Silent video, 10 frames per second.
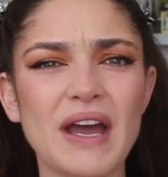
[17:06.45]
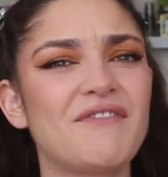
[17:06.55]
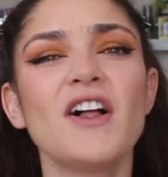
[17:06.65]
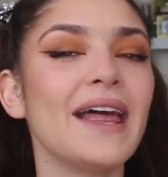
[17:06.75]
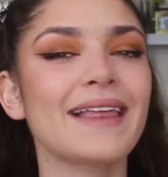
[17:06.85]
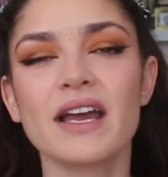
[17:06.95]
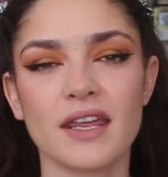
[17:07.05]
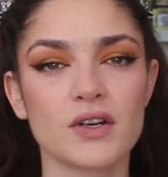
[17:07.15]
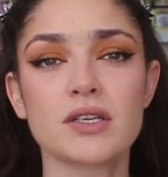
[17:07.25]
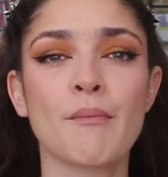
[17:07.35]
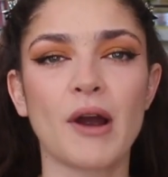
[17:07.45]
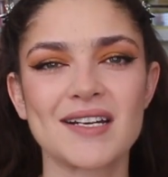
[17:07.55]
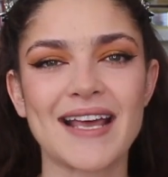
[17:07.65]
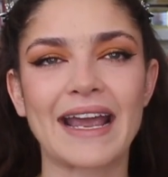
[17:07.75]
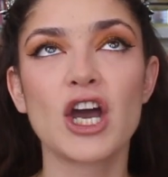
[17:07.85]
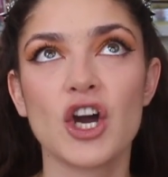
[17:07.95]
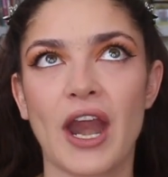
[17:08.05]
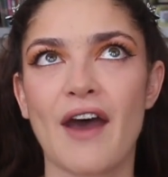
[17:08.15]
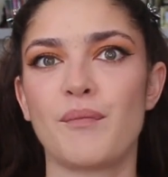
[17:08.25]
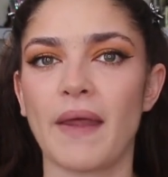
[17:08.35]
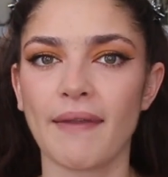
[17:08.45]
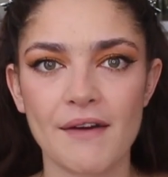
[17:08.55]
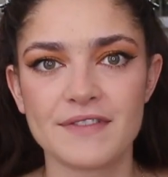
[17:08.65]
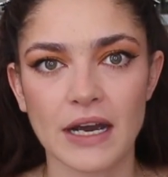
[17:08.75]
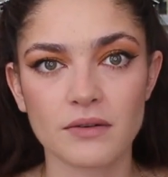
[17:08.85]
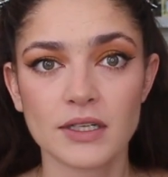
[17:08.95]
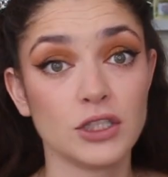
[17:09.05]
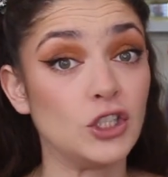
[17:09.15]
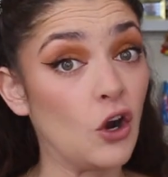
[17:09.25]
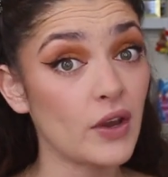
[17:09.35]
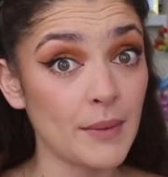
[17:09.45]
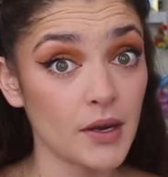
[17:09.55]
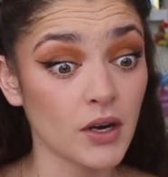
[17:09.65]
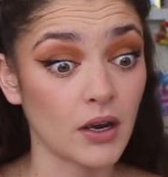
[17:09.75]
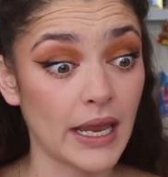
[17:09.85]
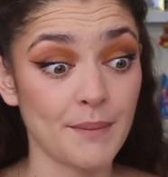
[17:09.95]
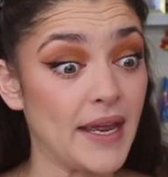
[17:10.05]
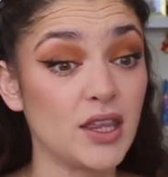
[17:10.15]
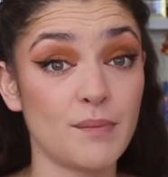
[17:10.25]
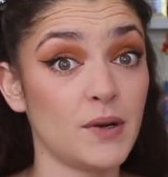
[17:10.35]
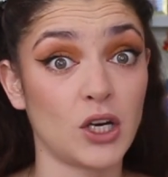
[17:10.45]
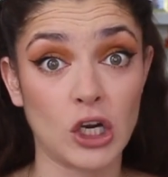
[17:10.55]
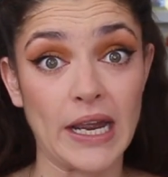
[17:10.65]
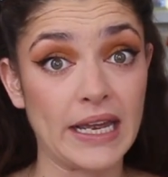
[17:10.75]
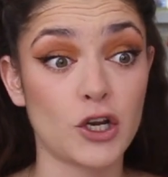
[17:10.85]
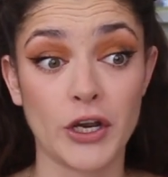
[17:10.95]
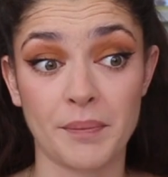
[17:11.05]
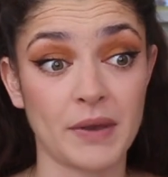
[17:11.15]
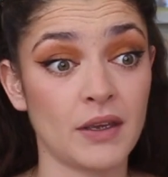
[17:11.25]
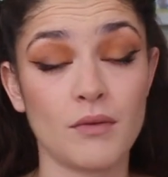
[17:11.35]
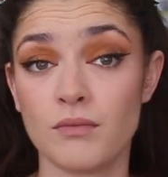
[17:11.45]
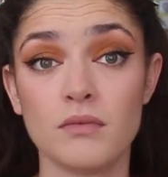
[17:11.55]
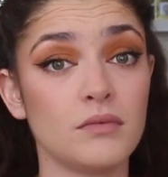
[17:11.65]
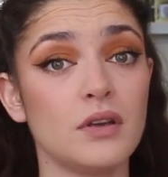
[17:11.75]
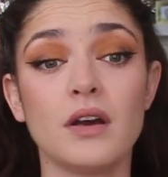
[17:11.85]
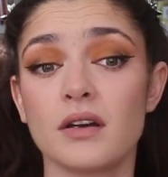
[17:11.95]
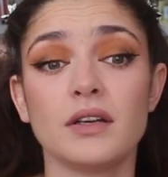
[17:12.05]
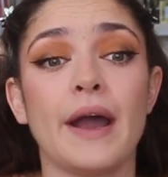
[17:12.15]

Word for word: i felt like that there were some parts that could have been left out don't get me wrong it made the book great creepy uh,